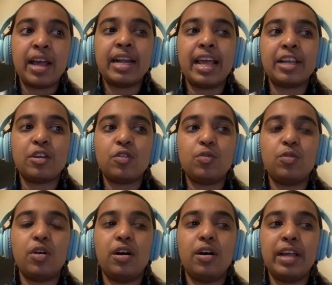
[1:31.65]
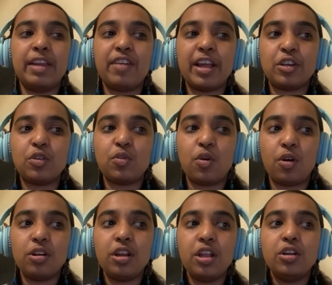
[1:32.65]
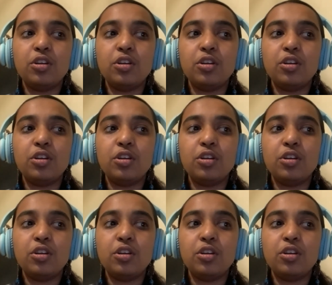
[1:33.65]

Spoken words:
I'd like to invite you all